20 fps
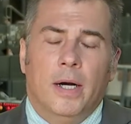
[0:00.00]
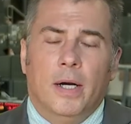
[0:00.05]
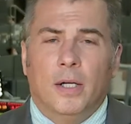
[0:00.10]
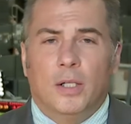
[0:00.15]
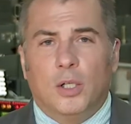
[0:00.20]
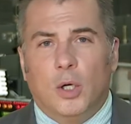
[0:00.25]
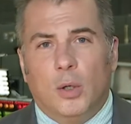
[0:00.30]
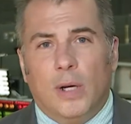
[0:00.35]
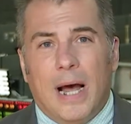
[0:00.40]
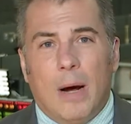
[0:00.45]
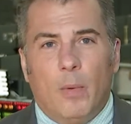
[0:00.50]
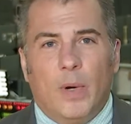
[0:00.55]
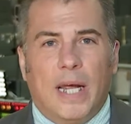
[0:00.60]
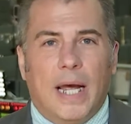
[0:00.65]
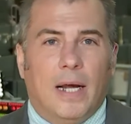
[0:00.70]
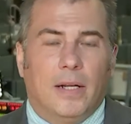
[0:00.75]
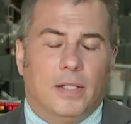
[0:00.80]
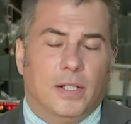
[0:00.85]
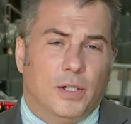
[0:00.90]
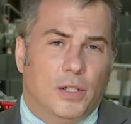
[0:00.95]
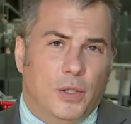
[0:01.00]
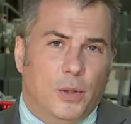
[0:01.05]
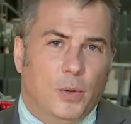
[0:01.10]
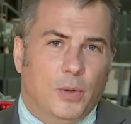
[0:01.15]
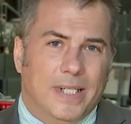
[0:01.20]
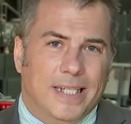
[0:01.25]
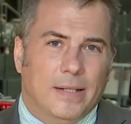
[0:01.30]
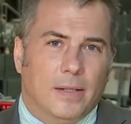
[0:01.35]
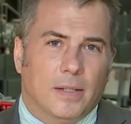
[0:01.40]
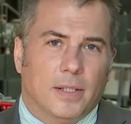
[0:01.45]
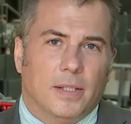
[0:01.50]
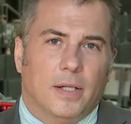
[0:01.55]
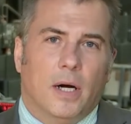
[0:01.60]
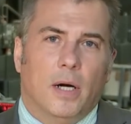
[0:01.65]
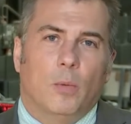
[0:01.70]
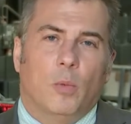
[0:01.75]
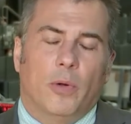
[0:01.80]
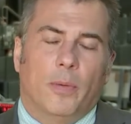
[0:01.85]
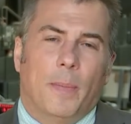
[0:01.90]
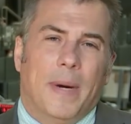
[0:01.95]
So now we got the two deals
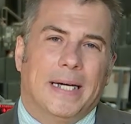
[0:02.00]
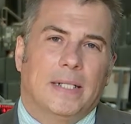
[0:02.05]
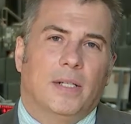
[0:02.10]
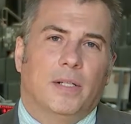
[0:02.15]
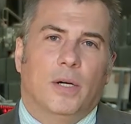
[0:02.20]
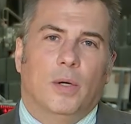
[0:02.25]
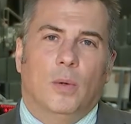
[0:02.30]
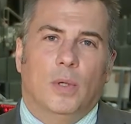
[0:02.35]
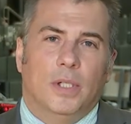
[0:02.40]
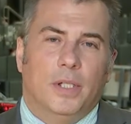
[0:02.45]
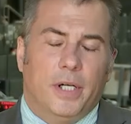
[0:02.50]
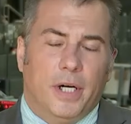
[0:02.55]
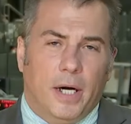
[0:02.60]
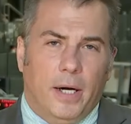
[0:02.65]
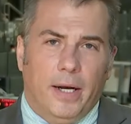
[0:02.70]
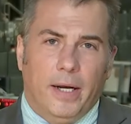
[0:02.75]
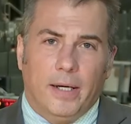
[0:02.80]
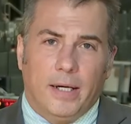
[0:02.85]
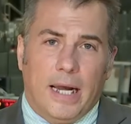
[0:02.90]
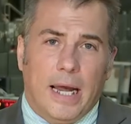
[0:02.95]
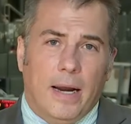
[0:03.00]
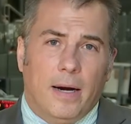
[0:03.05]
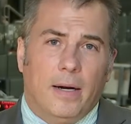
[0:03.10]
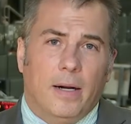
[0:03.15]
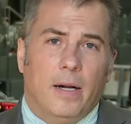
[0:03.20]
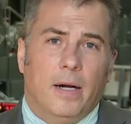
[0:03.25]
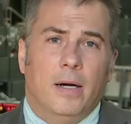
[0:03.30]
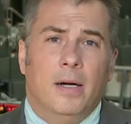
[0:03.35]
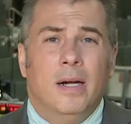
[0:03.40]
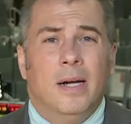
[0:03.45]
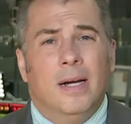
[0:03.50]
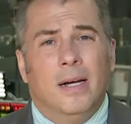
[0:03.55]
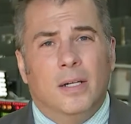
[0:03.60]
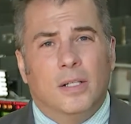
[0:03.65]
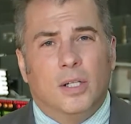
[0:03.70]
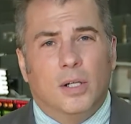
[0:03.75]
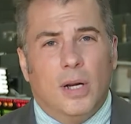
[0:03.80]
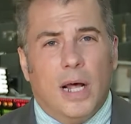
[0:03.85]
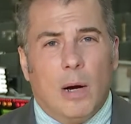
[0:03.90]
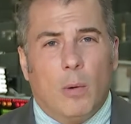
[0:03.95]
done with Mexico and Canada.
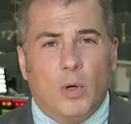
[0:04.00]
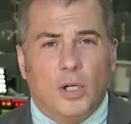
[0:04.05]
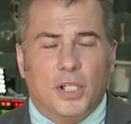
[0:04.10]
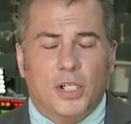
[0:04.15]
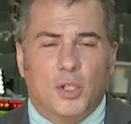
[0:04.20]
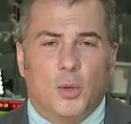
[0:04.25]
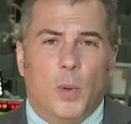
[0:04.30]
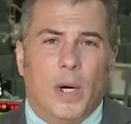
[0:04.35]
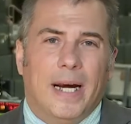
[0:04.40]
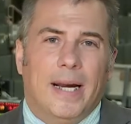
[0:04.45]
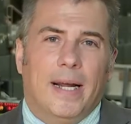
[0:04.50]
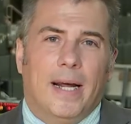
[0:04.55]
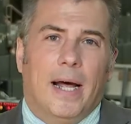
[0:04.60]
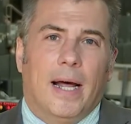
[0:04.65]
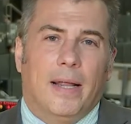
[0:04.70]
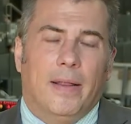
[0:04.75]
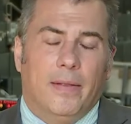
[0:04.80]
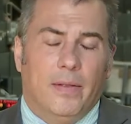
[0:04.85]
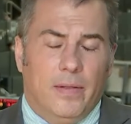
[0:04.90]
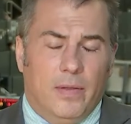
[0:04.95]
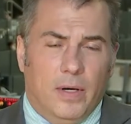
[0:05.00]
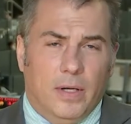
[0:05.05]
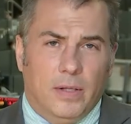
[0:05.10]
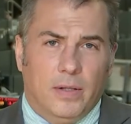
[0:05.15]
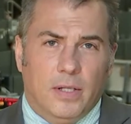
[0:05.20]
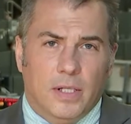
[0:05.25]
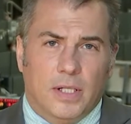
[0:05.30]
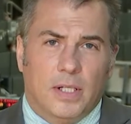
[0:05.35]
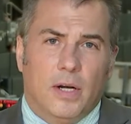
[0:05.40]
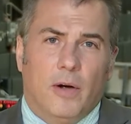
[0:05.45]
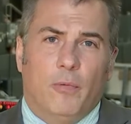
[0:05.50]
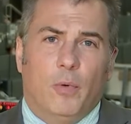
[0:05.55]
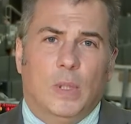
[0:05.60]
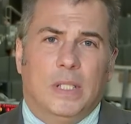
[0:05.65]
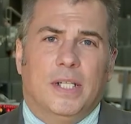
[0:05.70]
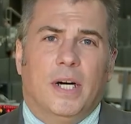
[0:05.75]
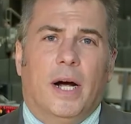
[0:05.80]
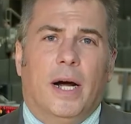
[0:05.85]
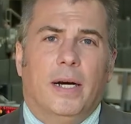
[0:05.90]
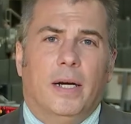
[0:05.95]
So now we're just waiting on the stuff
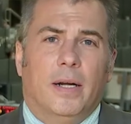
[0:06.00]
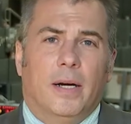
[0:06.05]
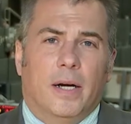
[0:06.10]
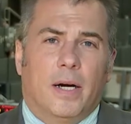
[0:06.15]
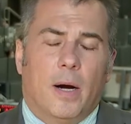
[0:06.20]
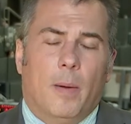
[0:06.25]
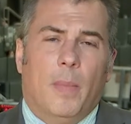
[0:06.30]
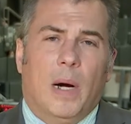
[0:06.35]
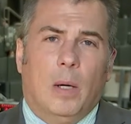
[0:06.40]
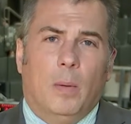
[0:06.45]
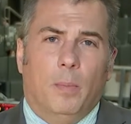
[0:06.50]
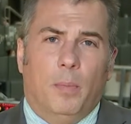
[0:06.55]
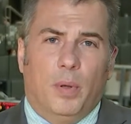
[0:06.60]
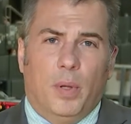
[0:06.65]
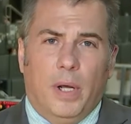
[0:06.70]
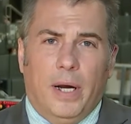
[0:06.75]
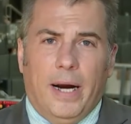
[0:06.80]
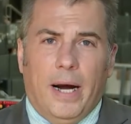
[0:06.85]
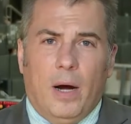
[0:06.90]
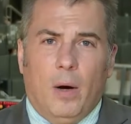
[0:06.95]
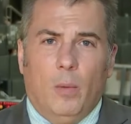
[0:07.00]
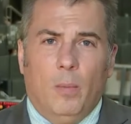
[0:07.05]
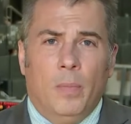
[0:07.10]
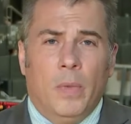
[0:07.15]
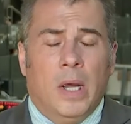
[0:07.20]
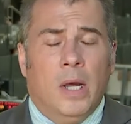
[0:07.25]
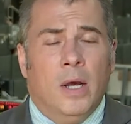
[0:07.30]
with China to come out and play out.